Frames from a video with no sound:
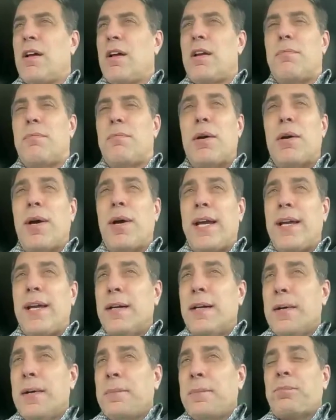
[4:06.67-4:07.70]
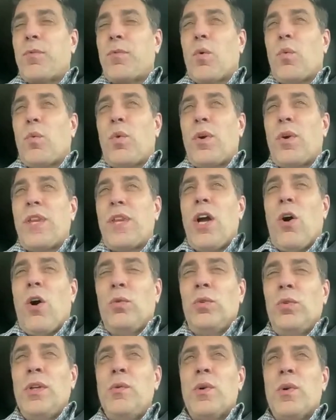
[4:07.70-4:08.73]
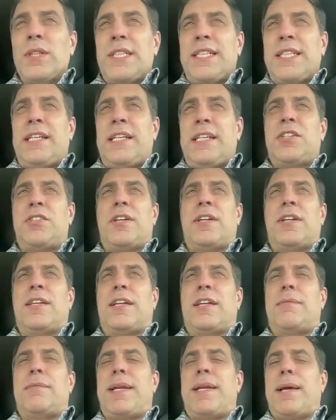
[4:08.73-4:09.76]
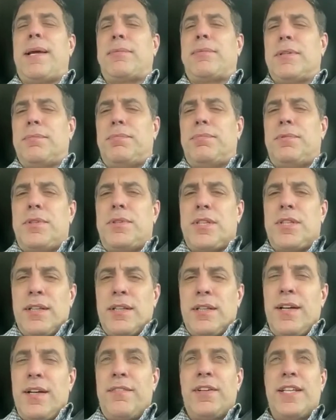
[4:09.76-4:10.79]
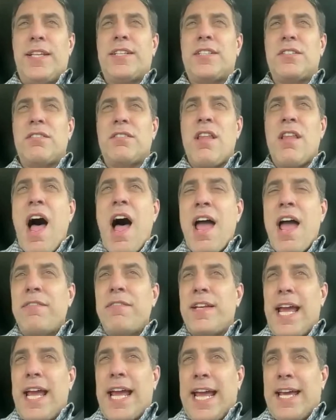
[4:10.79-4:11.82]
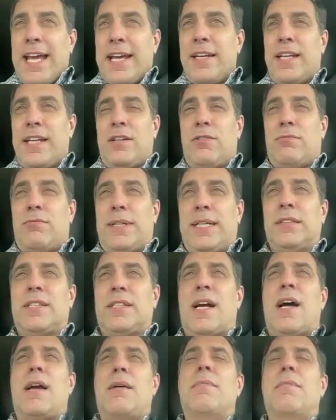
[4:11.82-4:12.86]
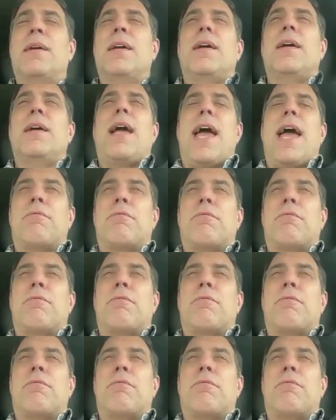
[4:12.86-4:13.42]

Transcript: And by the way, we're the only ones in the industry that have been able to deliver this live and in real time and